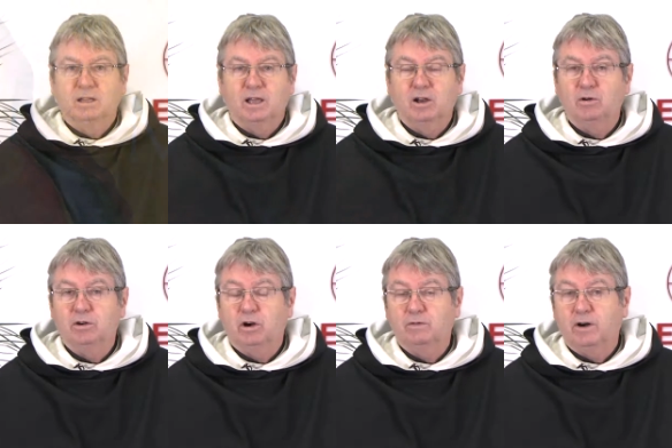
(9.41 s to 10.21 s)
Hello,
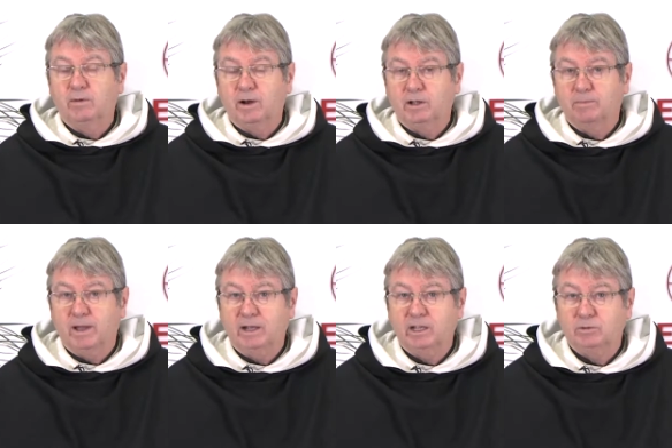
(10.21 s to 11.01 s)
you're all very welcome
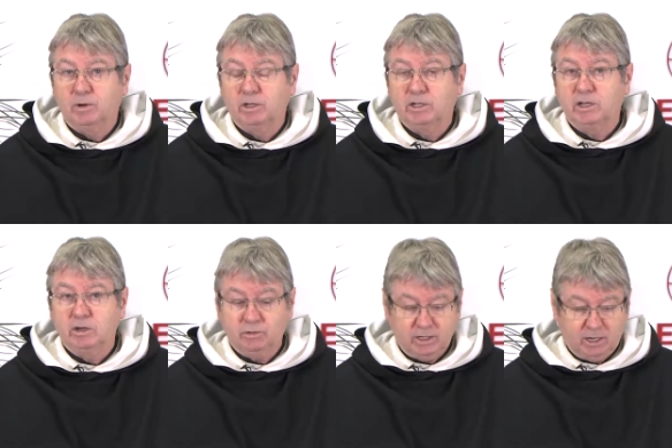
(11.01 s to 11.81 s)
back as we
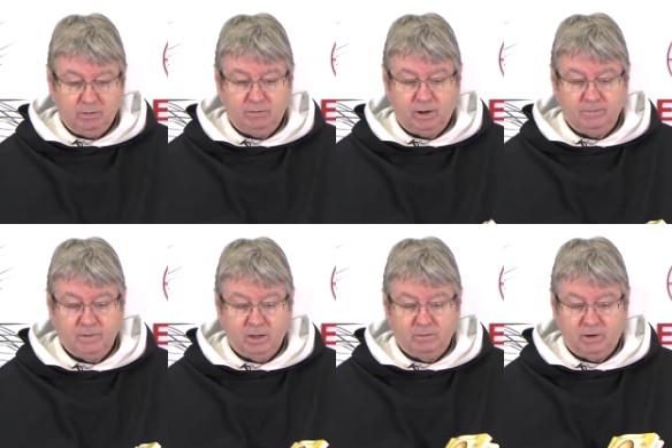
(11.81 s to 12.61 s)
continue reading from
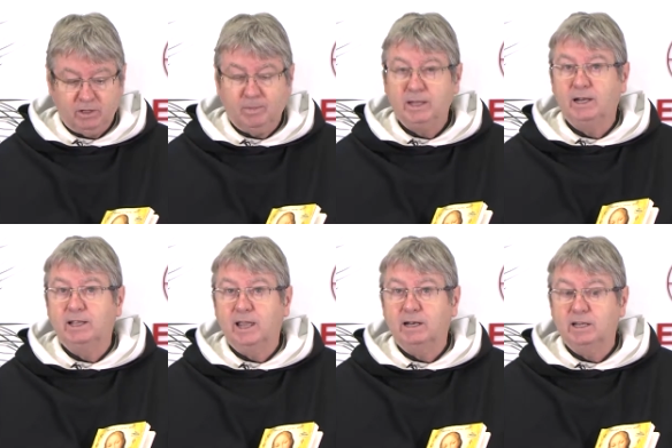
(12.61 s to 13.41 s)
Father Michael
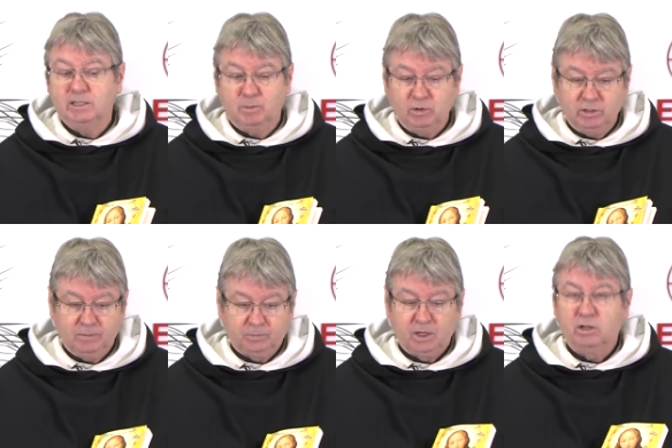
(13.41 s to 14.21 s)
Gaitley's book,
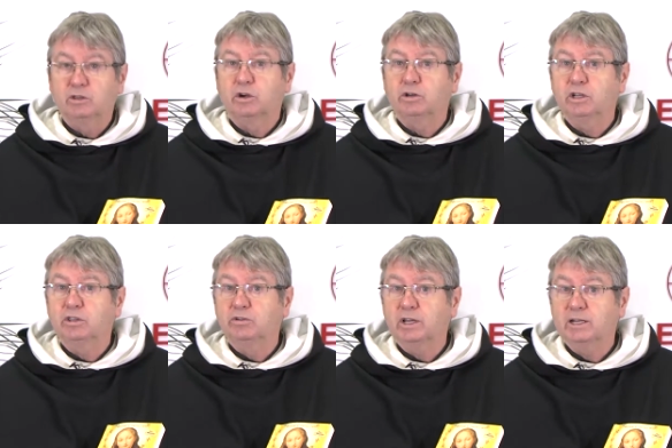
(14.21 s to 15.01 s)

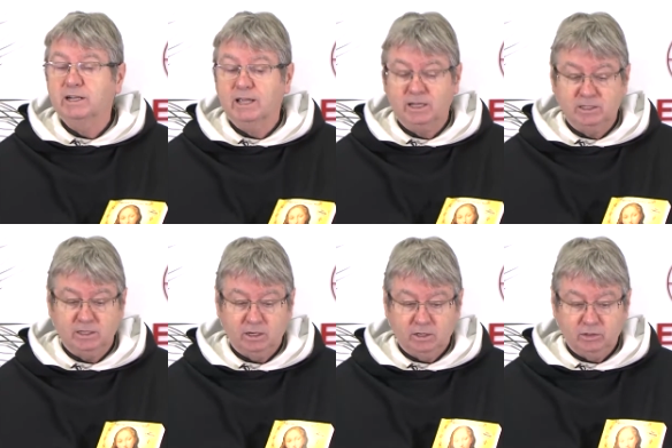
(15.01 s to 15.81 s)
33 Days
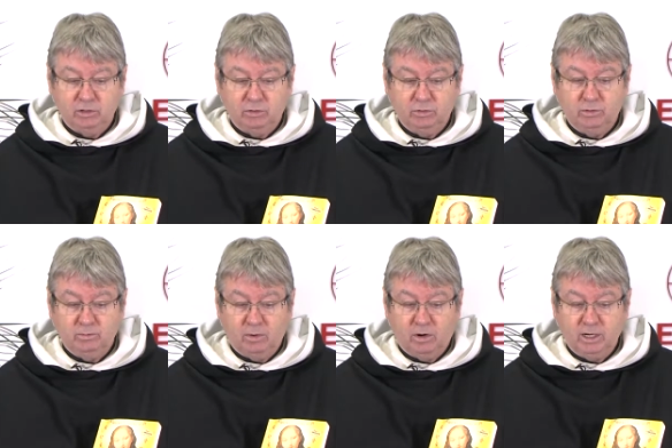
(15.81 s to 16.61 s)
to
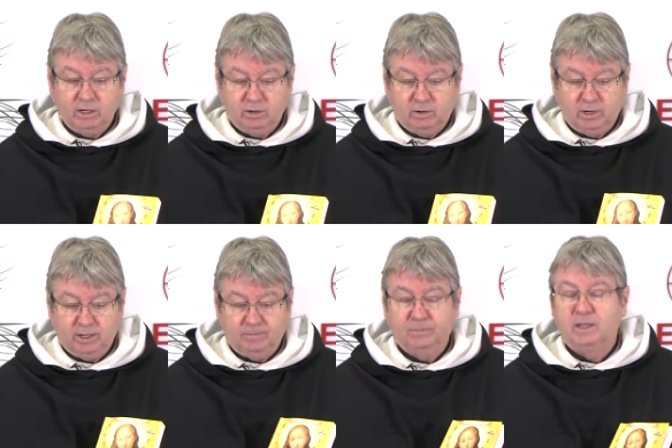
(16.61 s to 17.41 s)
Morning
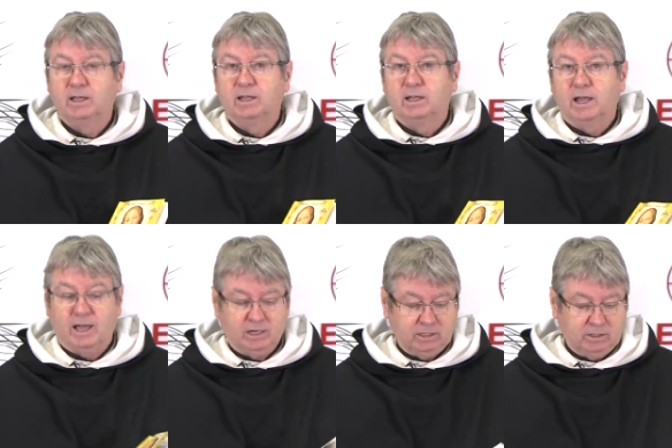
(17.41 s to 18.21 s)
Glory.
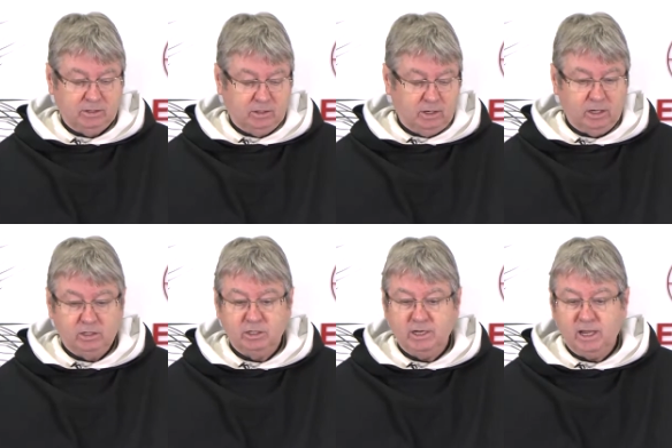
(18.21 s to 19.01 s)
And uh,
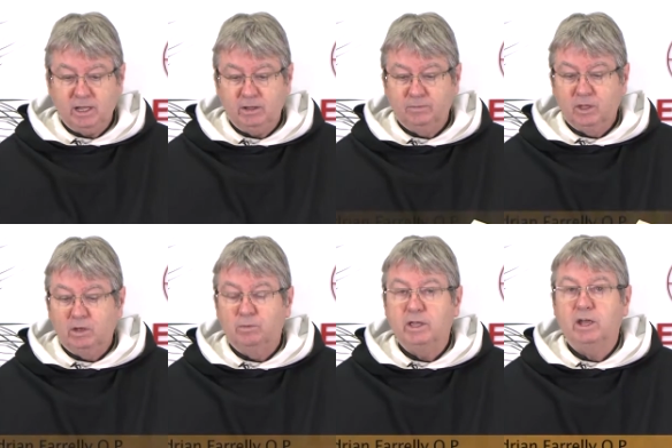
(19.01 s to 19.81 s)
today
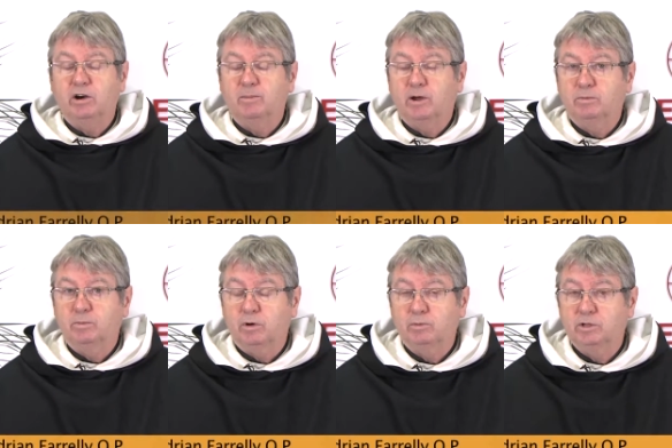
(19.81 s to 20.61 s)
we hear about
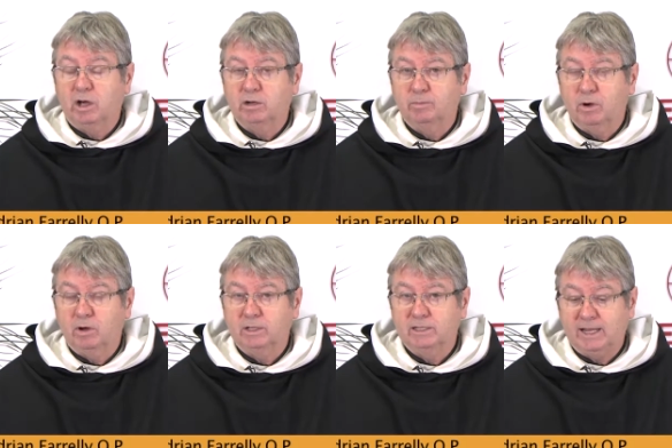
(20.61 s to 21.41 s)
Pope John
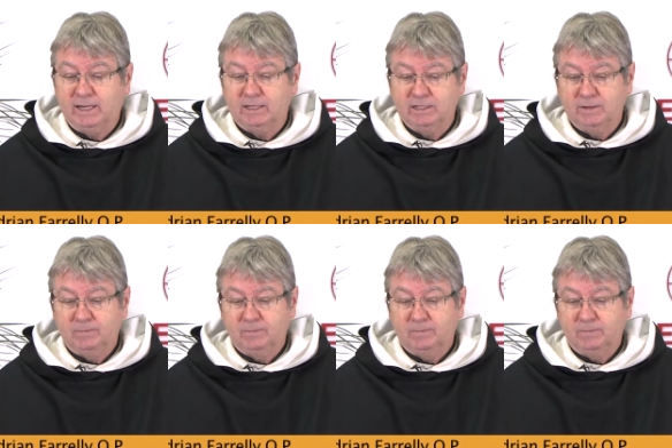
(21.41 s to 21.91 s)
Paul II,